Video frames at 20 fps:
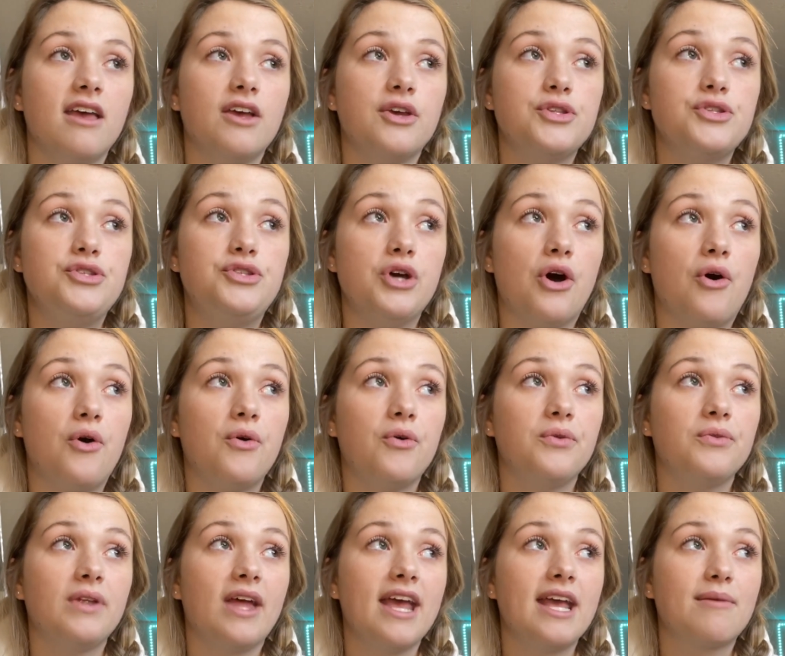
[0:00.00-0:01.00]

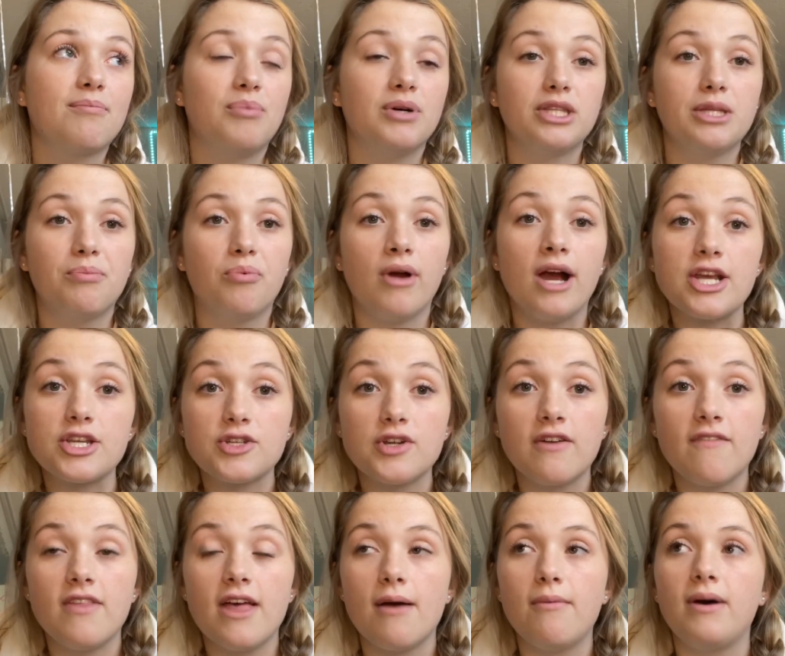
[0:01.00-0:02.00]
don't like put the pressure
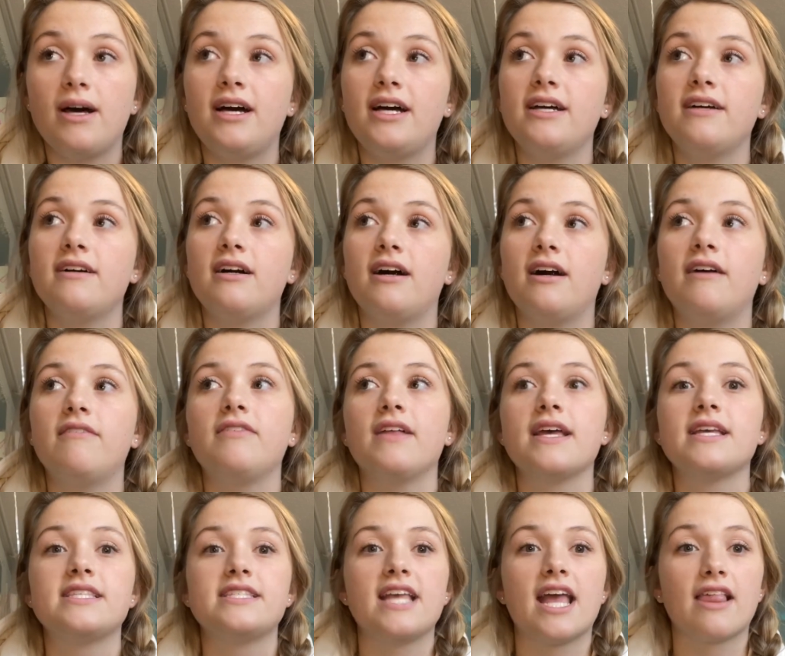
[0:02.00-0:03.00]
of them on, of
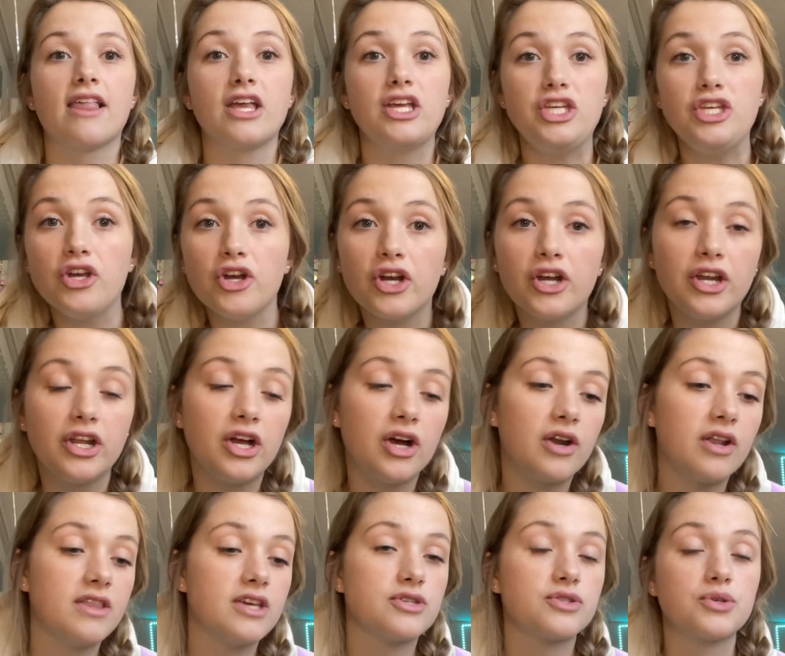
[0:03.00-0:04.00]
like saying like you're gonna go
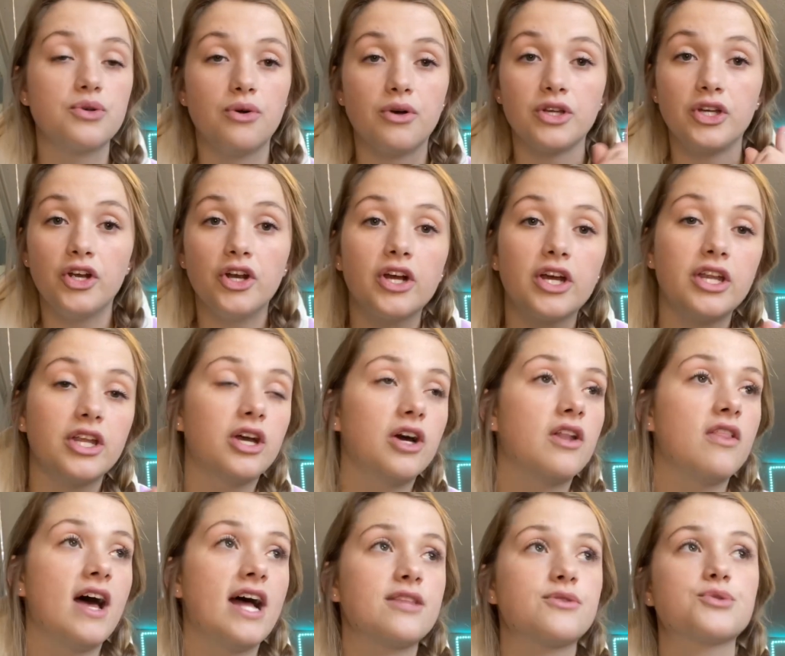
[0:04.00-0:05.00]
to this school, you're gonna go
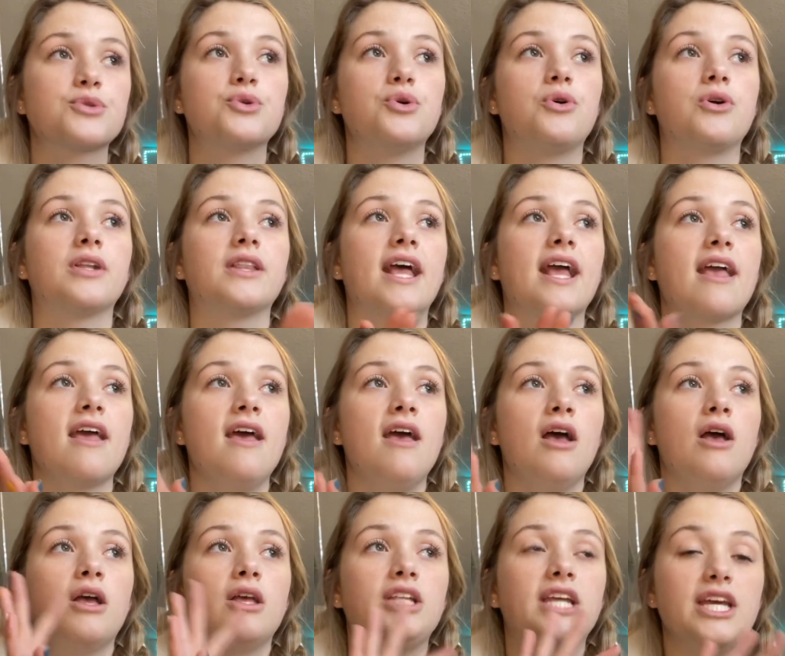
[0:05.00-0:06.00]
to that school, and like
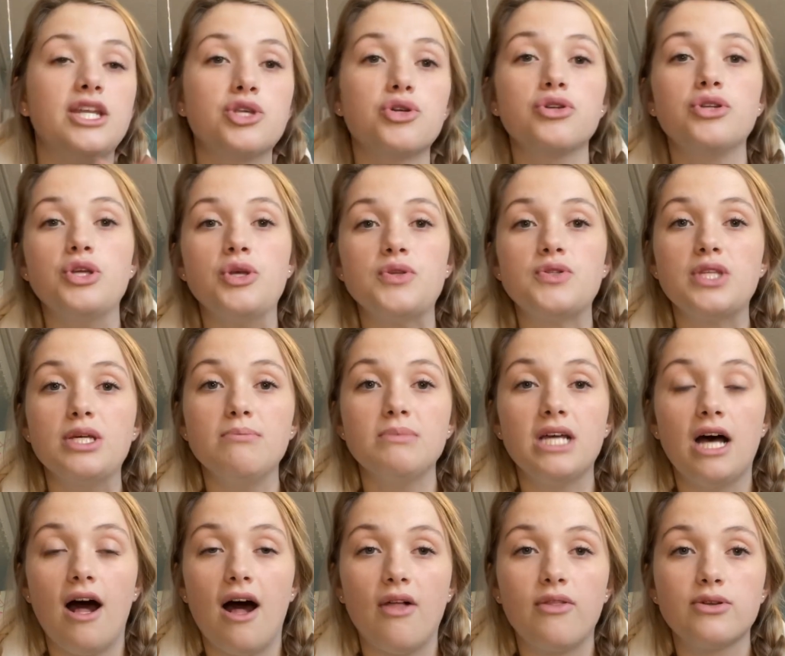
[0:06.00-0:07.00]
introduce them to
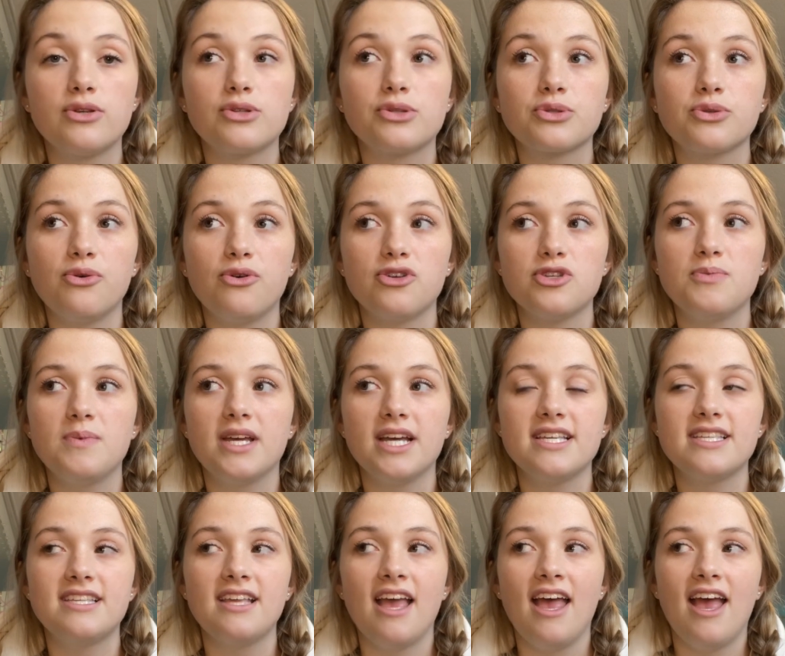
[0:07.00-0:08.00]
other schools,
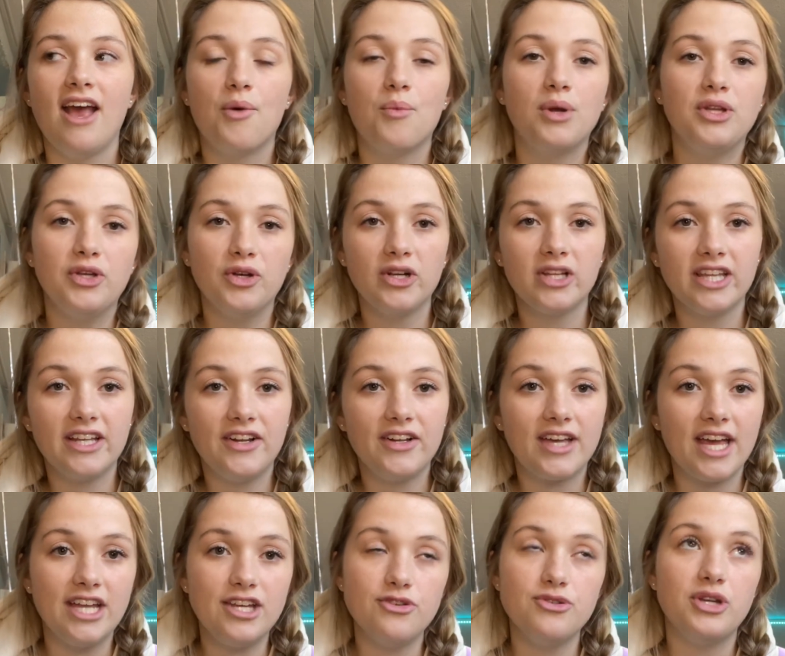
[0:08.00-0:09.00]
because when you're a little
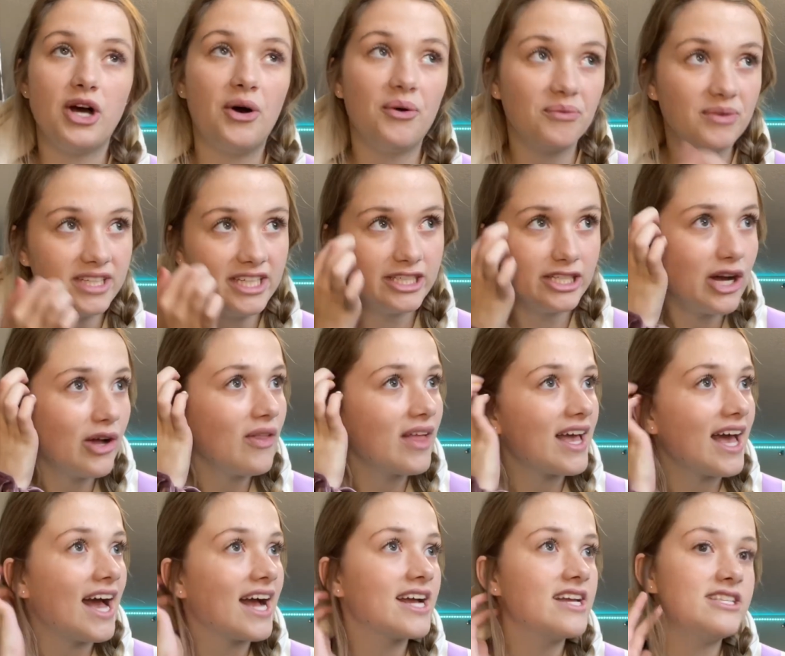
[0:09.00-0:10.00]
kid you don't really know like
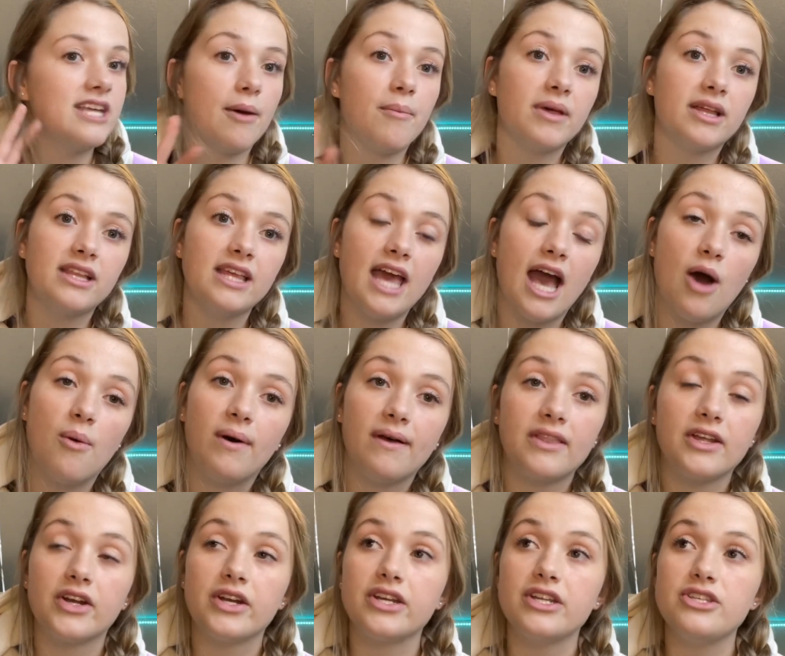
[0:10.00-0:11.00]
academically how well
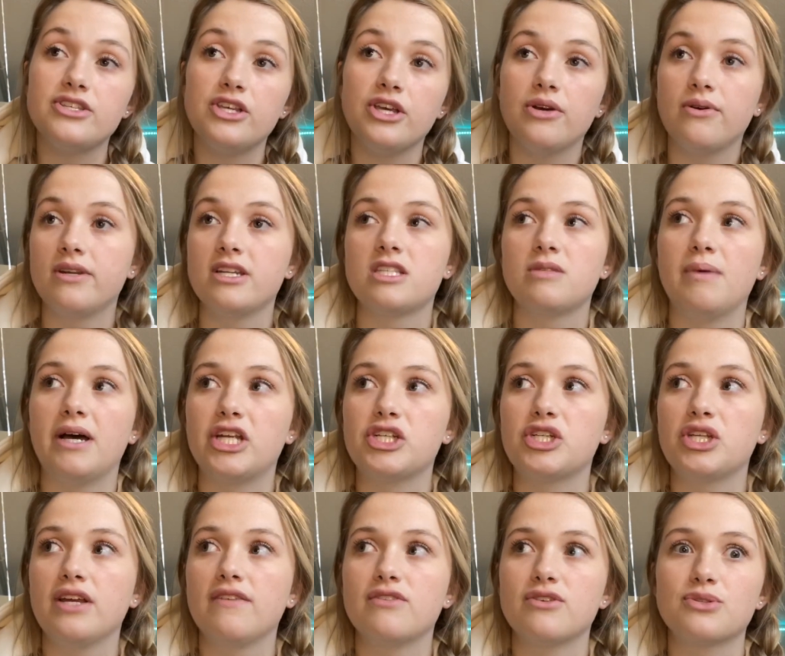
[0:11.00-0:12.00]
they're going to do, and
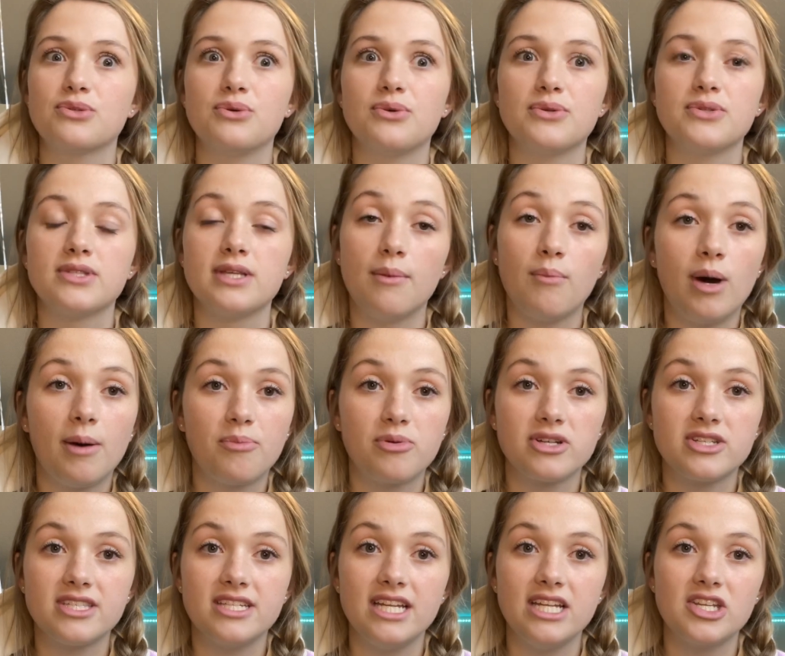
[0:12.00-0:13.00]
especially if the school is somewhat
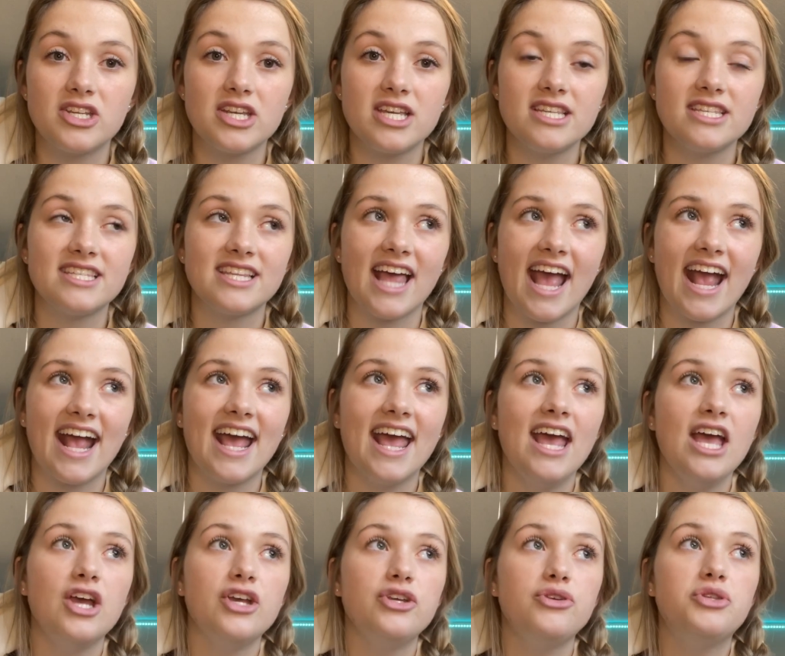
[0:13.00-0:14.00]
prestigious, like
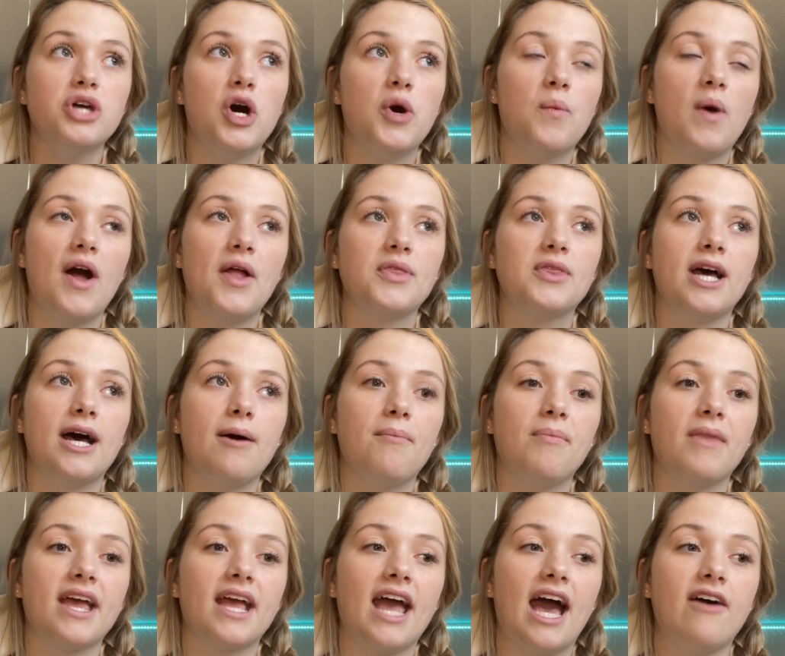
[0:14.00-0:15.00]
you don't want them
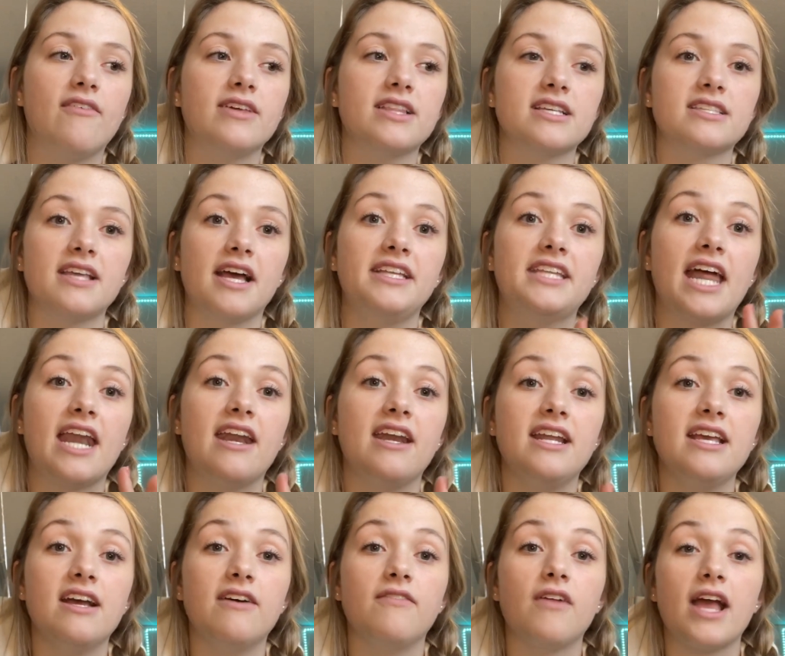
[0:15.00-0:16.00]
like having this
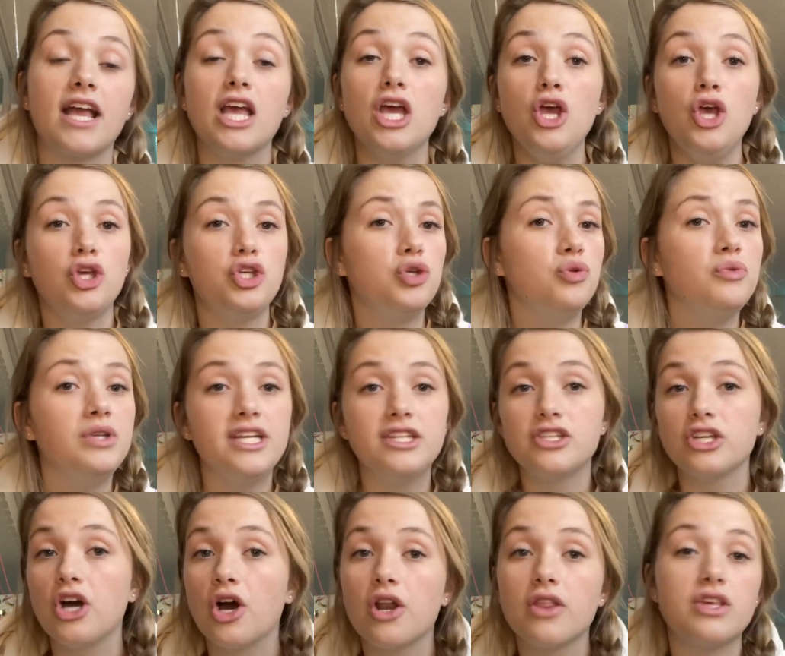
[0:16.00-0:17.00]
identity of like you need
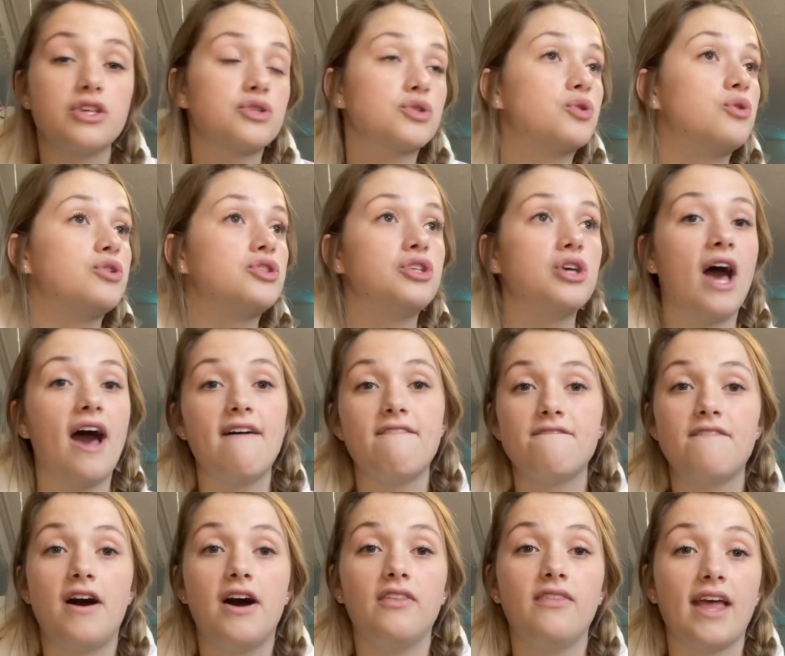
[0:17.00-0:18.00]
to go to this school to have fun.